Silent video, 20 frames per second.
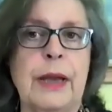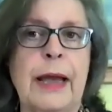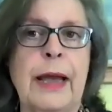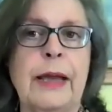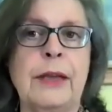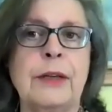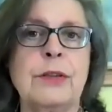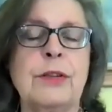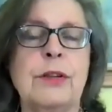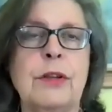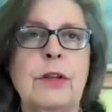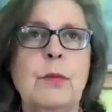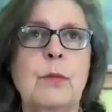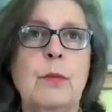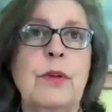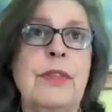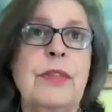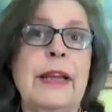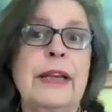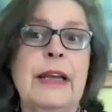And
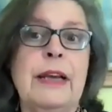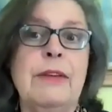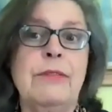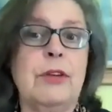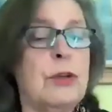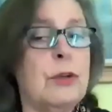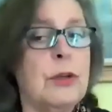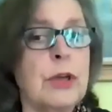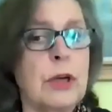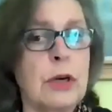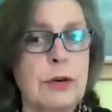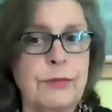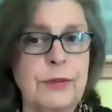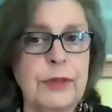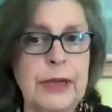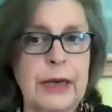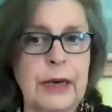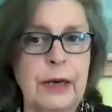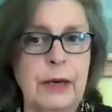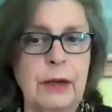we then have a good half
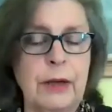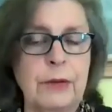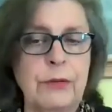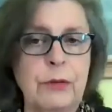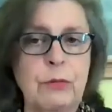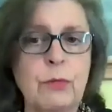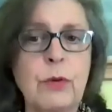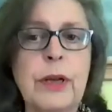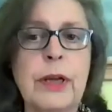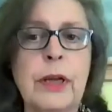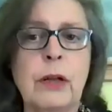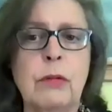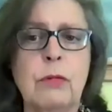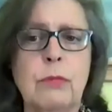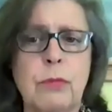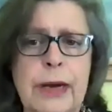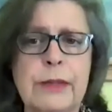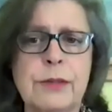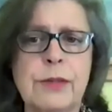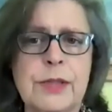an hour of a real
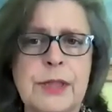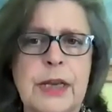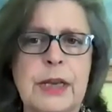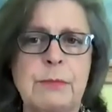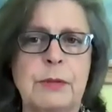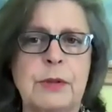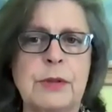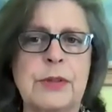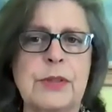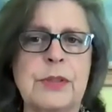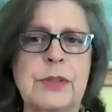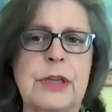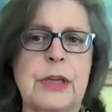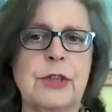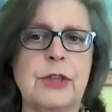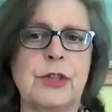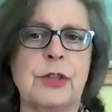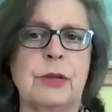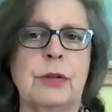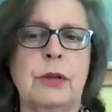roundtable
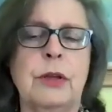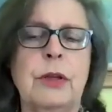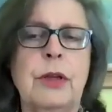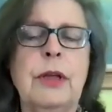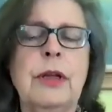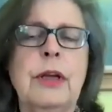discussion.